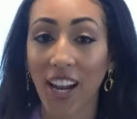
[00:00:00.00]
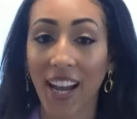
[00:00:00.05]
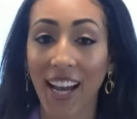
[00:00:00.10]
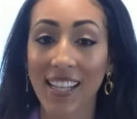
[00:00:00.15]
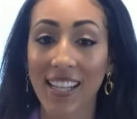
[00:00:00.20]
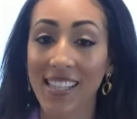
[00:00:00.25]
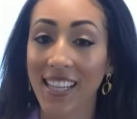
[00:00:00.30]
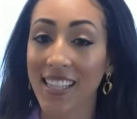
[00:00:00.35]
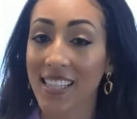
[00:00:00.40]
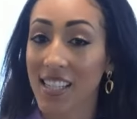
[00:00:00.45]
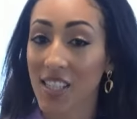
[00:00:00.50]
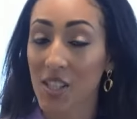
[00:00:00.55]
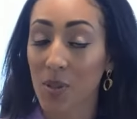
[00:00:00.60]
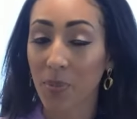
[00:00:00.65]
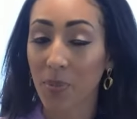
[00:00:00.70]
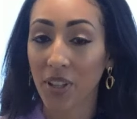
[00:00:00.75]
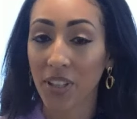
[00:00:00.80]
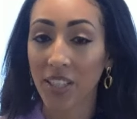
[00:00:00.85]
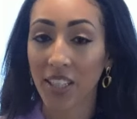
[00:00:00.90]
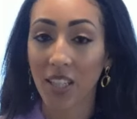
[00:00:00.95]
has a
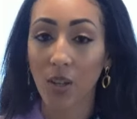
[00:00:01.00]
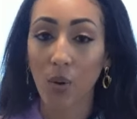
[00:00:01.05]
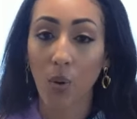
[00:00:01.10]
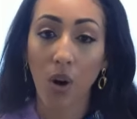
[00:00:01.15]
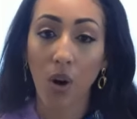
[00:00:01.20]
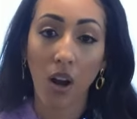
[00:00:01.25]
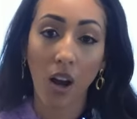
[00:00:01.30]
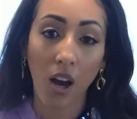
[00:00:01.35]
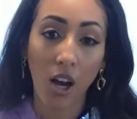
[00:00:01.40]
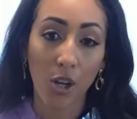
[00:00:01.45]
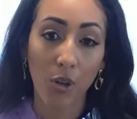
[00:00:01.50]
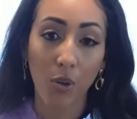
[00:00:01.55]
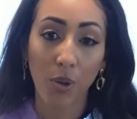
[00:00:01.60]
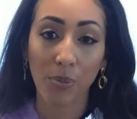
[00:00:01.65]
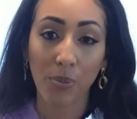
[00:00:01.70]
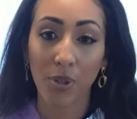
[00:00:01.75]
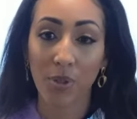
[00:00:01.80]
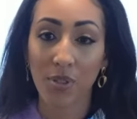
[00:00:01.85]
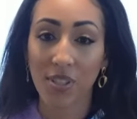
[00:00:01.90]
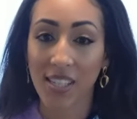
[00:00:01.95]
disability or
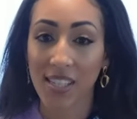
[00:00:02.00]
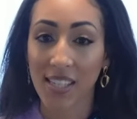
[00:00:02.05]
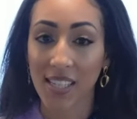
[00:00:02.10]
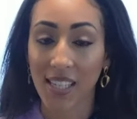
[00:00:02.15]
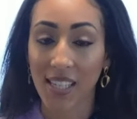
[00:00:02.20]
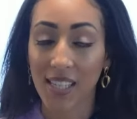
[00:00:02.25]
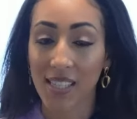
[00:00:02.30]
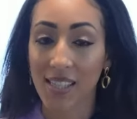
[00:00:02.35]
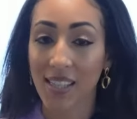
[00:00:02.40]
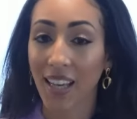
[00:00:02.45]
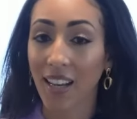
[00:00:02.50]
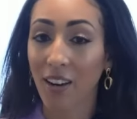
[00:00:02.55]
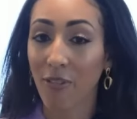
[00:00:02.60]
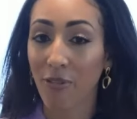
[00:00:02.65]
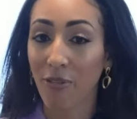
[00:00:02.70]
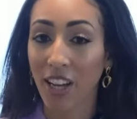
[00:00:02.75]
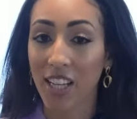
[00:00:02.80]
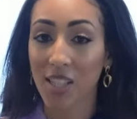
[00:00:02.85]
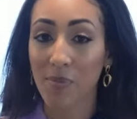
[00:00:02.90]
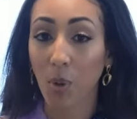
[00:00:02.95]
autoimmune disease that
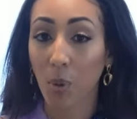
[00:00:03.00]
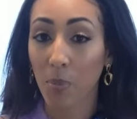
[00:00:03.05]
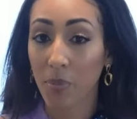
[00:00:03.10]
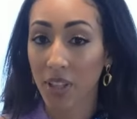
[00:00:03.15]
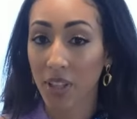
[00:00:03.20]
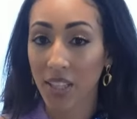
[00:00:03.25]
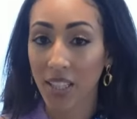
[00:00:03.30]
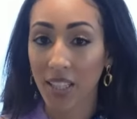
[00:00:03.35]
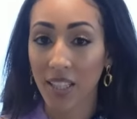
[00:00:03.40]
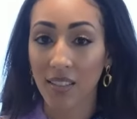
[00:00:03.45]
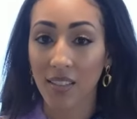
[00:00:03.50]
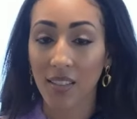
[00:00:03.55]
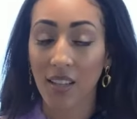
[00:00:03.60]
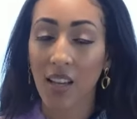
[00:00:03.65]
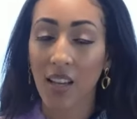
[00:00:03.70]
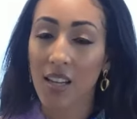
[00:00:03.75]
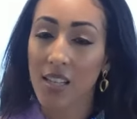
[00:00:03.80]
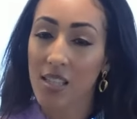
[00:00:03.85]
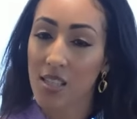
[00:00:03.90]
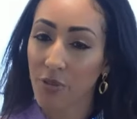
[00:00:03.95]
affects mobility,
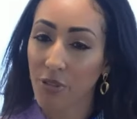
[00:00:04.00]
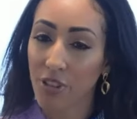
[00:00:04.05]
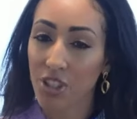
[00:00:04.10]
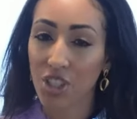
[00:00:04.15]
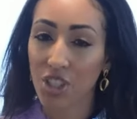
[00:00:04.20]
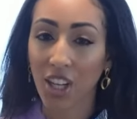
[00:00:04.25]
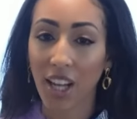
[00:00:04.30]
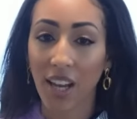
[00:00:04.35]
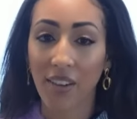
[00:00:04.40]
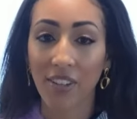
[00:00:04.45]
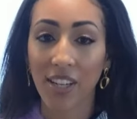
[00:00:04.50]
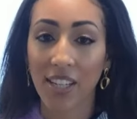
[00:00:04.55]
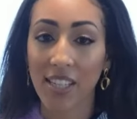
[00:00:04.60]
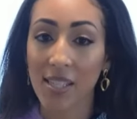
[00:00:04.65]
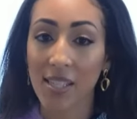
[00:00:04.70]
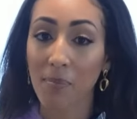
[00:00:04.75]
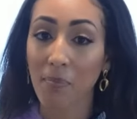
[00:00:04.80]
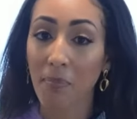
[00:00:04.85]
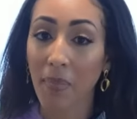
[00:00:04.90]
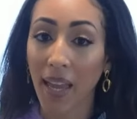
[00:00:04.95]
sufficient
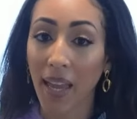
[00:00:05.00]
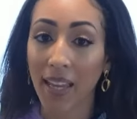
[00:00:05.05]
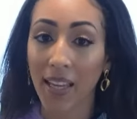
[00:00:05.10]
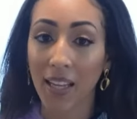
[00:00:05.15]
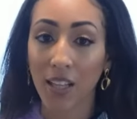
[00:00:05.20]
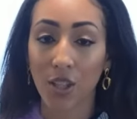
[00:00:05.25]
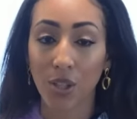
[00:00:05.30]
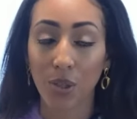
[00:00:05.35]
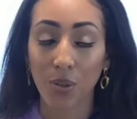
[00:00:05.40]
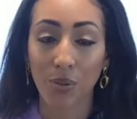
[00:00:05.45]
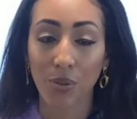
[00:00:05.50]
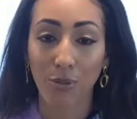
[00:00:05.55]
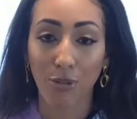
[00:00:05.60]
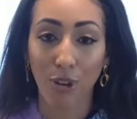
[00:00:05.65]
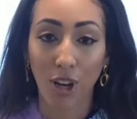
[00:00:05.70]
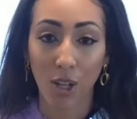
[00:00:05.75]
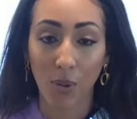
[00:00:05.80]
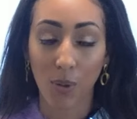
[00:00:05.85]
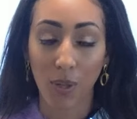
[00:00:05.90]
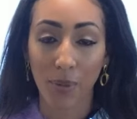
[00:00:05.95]
evidence may include the
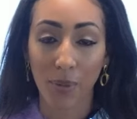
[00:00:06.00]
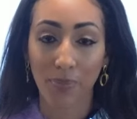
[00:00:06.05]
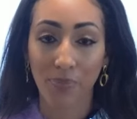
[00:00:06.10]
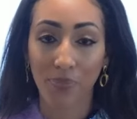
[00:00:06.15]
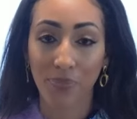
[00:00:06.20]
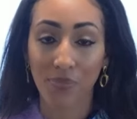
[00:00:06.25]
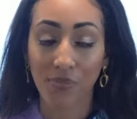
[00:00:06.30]
following.